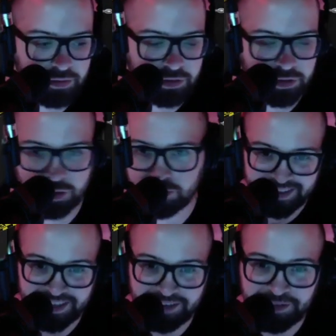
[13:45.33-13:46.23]
So
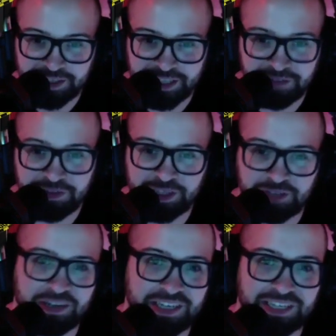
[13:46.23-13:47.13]
definitely give it the
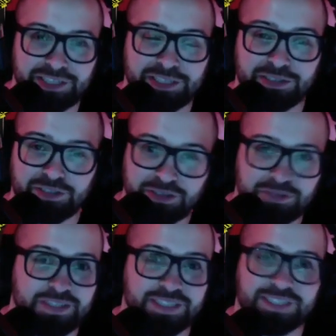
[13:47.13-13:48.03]
credit it
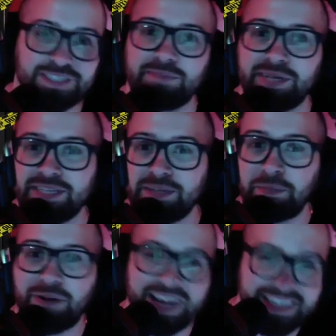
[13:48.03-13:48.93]
deserves, since it's been in the
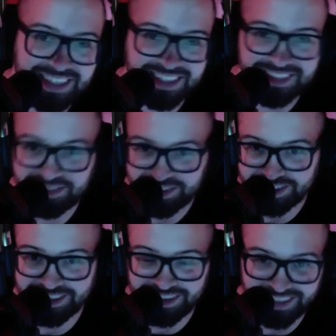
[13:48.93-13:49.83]
process for
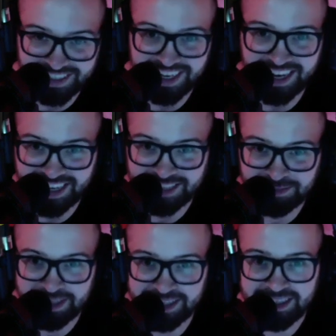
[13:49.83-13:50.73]
as long as it has
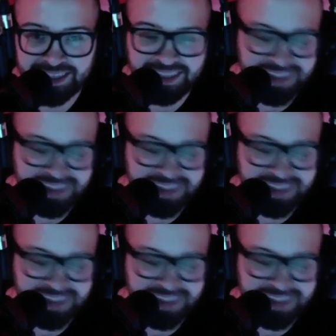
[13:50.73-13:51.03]
been.